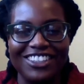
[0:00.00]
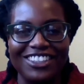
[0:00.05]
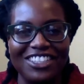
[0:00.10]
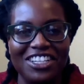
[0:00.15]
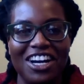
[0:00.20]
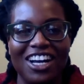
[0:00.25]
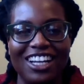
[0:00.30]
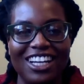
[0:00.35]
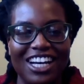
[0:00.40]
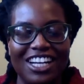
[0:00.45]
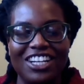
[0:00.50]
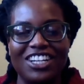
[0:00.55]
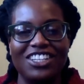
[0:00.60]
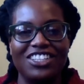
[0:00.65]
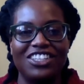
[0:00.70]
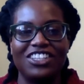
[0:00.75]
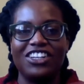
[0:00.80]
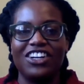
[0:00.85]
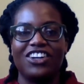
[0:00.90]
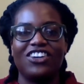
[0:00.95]
a letter to
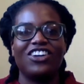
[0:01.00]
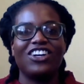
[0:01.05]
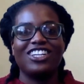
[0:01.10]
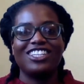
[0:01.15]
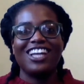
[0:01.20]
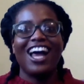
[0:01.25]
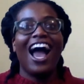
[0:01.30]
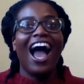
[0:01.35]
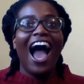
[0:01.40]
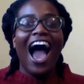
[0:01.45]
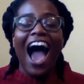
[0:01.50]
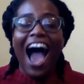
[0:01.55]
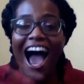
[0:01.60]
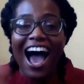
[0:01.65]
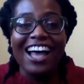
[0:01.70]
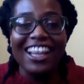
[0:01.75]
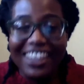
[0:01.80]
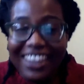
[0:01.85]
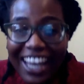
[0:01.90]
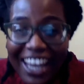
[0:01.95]
your crush
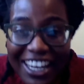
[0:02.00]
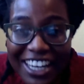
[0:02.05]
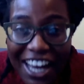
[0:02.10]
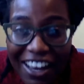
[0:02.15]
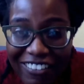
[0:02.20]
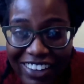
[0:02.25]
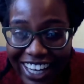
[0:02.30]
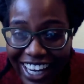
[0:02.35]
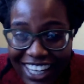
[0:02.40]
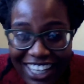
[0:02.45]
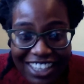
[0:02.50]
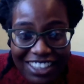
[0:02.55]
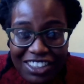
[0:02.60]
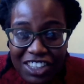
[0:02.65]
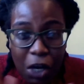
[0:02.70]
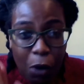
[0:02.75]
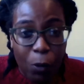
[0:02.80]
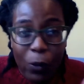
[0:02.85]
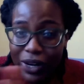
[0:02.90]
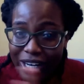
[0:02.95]
and they never get it,
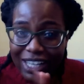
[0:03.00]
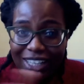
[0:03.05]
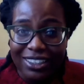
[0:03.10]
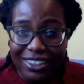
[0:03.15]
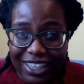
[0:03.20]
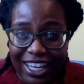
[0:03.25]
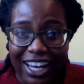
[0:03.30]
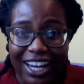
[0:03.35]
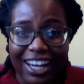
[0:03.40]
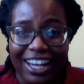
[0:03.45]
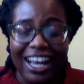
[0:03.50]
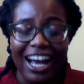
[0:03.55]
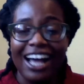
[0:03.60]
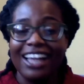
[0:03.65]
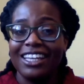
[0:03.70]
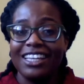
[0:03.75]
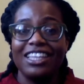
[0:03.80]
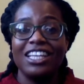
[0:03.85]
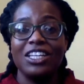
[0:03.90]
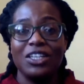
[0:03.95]
someone else get it, and
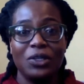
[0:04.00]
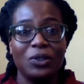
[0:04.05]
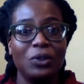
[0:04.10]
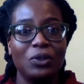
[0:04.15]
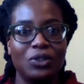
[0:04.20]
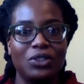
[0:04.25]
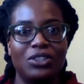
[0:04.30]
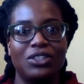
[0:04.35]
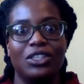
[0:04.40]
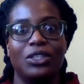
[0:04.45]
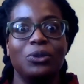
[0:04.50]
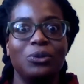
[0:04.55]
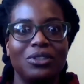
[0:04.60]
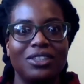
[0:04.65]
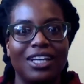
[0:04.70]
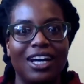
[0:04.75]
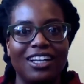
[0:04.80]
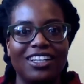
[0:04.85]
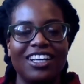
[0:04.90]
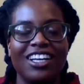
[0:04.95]
then they use
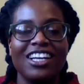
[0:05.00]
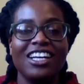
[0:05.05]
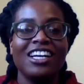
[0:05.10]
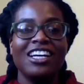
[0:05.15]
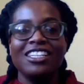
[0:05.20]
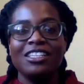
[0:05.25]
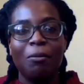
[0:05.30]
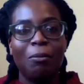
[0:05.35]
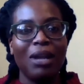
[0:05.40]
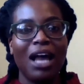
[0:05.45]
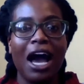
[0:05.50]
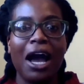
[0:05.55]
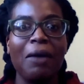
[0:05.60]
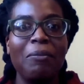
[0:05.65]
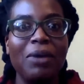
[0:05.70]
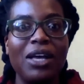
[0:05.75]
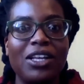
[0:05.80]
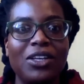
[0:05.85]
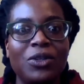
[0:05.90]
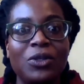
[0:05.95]
that to
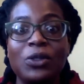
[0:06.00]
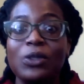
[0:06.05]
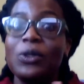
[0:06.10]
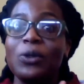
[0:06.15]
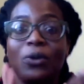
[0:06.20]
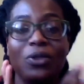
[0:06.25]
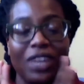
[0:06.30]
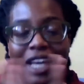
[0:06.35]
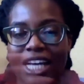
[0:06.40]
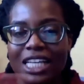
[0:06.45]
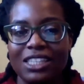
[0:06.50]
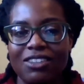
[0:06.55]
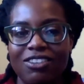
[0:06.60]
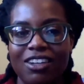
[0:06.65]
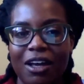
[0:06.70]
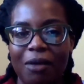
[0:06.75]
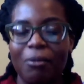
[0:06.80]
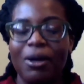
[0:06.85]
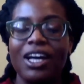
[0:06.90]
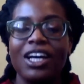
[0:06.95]
blackmail you to do things for
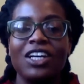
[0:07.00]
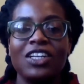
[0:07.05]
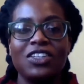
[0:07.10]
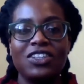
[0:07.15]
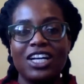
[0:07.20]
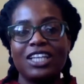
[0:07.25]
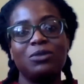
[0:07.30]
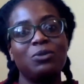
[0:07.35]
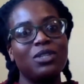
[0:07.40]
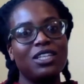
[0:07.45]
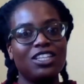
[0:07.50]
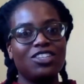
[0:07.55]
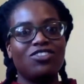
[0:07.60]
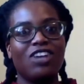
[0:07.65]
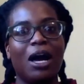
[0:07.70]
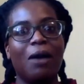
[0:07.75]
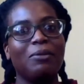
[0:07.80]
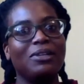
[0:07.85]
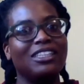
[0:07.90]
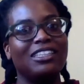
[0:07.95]
them. So that's what this
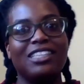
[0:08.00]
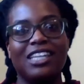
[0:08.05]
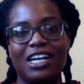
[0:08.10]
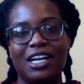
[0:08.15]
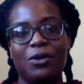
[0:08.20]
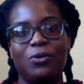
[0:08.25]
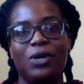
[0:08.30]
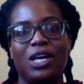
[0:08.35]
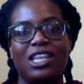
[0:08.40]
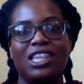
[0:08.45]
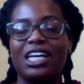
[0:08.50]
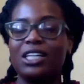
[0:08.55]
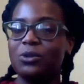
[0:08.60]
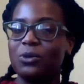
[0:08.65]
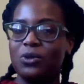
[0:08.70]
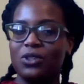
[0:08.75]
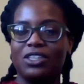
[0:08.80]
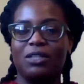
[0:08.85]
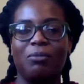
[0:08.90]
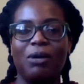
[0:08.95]
drama started with. That's what it
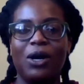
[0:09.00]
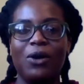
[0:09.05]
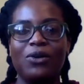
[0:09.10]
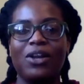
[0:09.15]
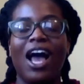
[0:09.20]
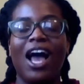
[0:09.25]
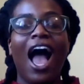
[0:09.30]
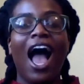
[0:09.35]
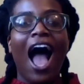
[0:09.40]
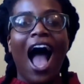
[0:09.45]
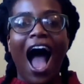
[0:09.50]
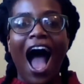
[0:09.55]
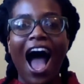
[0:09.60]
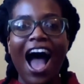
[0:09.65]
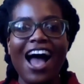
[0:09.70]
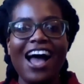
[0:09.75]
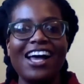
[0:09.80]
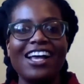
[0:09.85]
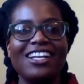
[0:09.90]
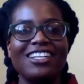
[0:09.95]
was about.
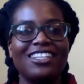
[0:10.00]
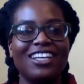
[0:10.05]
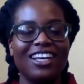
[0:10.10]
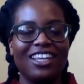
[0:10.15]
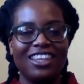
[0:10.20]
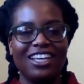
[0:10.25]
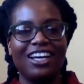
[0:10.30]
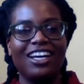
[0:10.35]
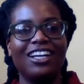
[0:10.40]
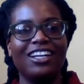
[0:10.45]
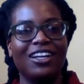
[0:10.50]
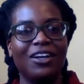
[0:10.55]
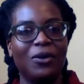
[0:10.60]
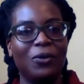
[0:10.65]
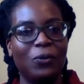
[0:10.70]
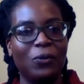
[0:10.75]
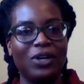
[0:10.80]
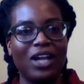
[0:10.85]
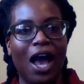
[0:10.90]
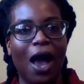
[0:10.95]
And then
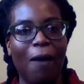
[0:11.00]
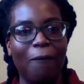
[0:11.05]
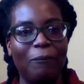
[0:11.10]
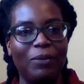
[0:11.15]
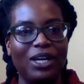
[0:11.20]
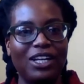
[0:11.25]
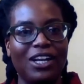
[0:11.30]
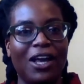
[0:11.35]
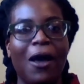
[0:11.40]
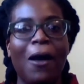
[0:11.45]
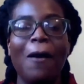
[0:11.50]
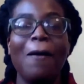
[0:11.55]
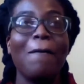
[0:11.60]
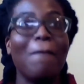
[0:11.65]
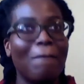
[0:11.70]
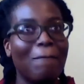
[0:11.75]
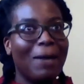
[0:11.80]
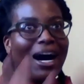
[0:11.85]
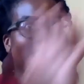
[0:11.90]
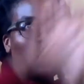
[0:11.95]
what happened
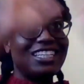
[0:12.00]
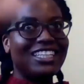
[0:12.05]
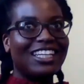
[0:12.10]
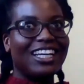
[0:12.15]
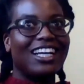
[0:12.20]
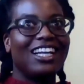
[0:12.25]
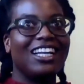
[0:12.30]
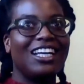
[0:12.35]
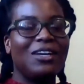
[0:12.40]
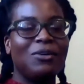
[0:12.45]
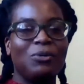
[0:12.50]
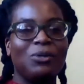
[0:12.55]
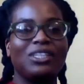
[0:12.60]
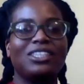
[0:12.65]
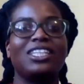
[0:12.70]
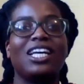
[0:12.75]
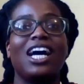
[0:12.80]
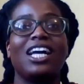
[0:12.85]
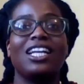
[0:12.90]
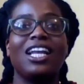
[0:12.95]
magically was
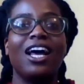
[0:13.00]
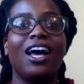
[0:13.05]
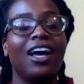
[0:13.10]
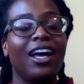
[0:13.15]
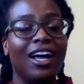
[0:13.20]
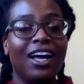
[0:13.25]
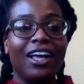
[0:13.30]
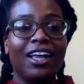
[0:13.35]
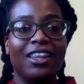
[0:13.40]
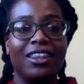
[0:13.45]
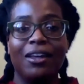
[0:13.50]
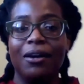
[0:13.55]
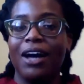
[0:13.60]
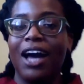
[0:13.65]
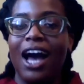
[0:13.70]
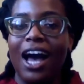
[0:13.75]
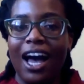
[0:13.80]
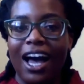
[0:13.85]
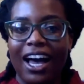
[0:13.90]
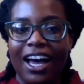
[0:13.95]
that the
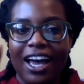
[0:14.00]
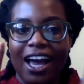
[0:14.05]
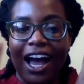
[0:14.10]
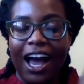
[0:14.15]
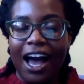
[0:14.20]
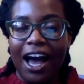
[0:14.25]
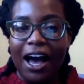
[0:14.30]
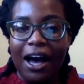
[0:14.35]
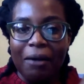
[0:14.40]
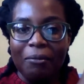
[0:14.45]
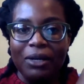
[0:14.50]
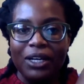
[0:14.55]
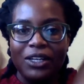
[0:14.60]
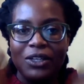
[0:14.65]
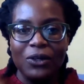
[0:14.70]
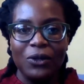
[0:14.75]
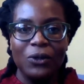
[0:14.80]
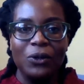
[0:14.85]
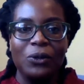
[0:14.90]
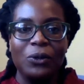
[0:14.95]
guy Ahmon,
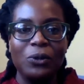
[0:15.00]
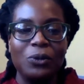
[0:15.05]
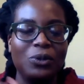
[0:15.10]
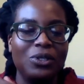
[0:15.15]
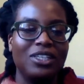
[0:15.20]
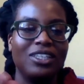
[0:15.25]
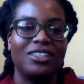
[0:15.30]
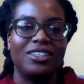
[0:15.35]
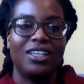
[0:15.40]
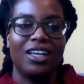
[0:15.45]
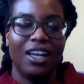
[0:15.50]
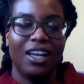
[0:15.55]
who was